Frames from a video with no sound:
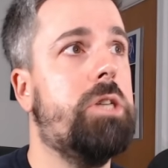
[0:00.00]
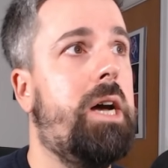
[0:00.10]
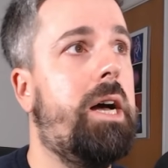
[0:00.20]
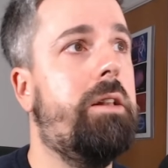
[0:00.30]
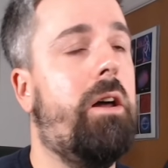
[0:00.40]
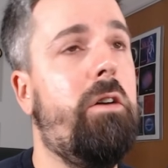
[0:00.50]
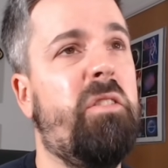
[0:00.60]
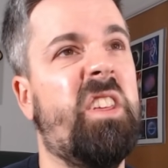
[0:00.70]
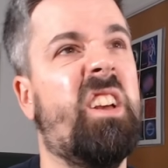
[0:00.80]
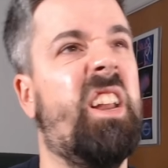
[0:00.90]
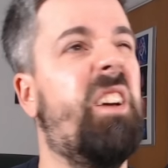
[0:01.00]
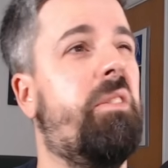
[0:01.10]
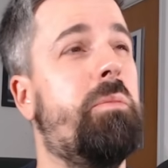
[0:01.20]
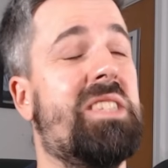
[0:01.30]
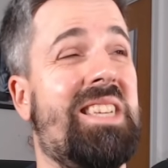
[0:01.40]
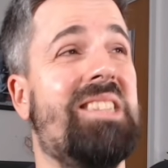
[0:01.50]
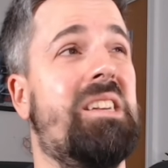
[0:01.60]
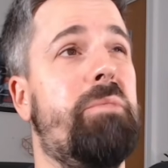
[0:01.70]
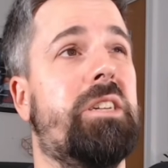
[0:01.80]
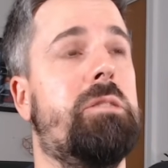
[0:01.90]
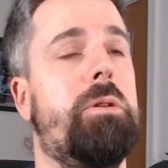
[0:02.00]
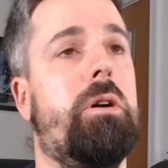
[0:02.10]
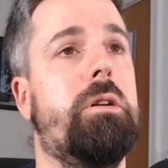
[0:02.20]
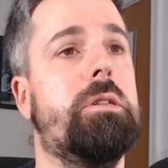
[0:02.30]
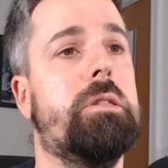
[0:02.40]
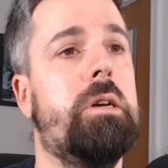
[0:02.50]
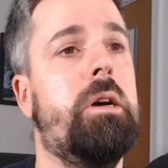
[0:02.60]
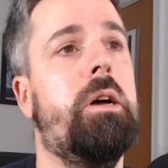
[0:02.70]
And hopefully you can hear from the static mix, to be honest.